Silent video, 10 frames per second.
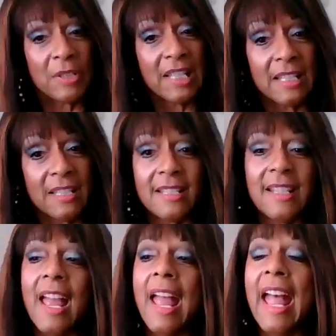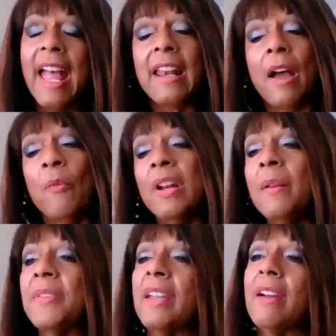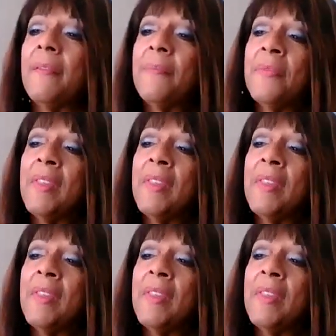And we said, yes. And I went up there